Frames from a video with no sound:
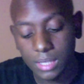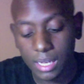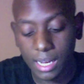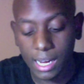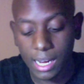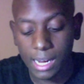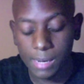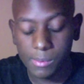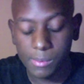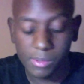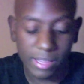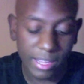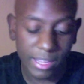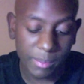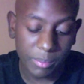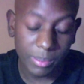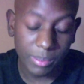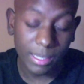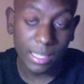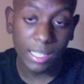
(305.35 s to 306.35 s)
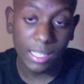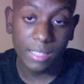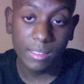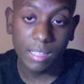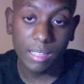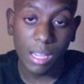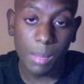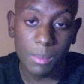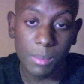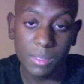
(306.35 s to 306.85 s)
I will have plenty of
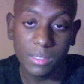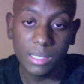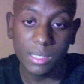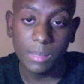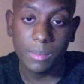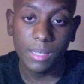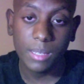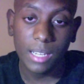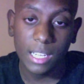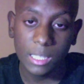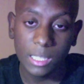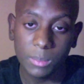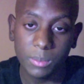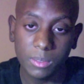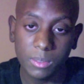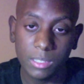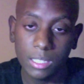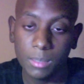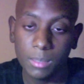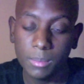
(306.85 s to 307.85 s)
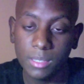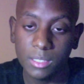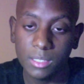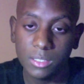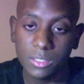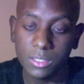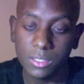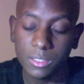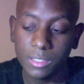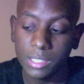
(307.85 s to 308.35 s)
time to sleep in the hospital, let me
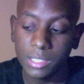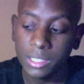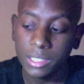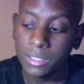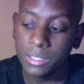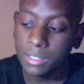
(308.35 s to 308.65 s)
assure you.